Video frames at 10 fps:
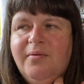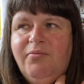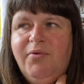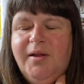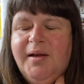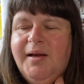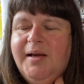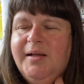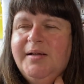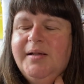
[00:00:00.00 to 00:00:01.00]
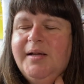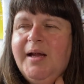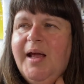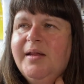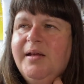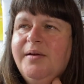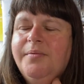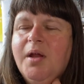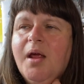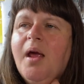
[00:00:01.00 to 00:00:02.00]
Really easy to get to.
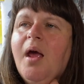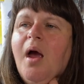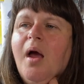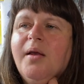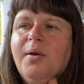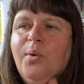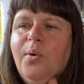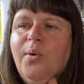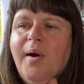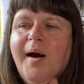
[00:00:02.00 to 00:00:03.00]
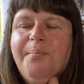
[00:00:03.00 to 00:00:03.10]
So I